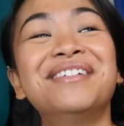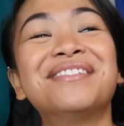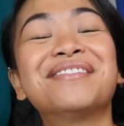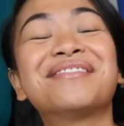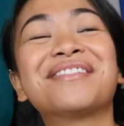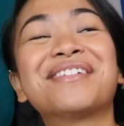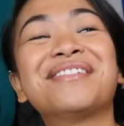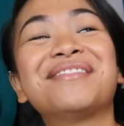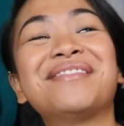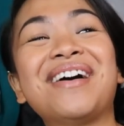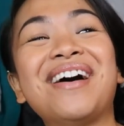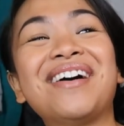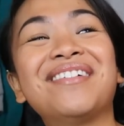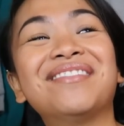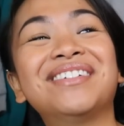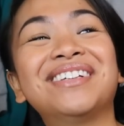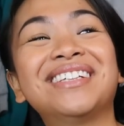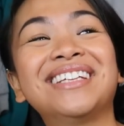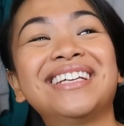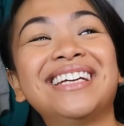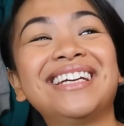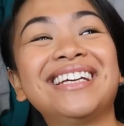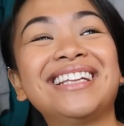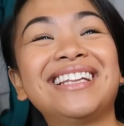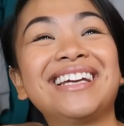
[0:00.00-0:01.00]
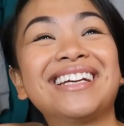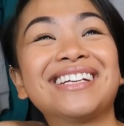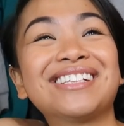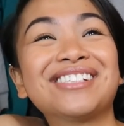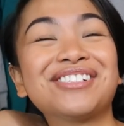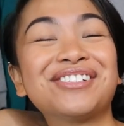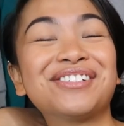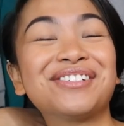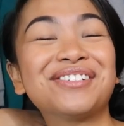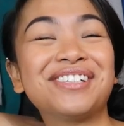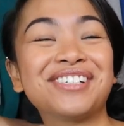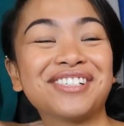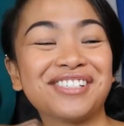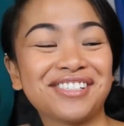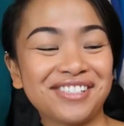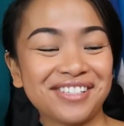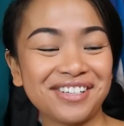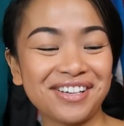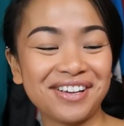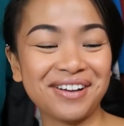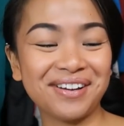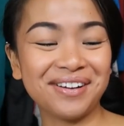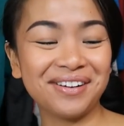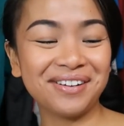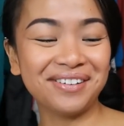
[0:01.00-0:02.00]
from Emily like 2 years
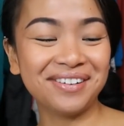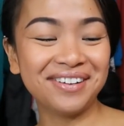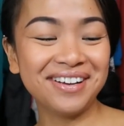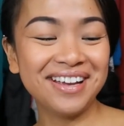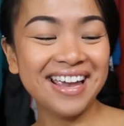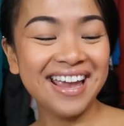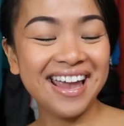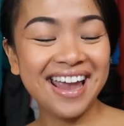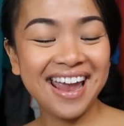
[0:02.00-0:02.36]
ago,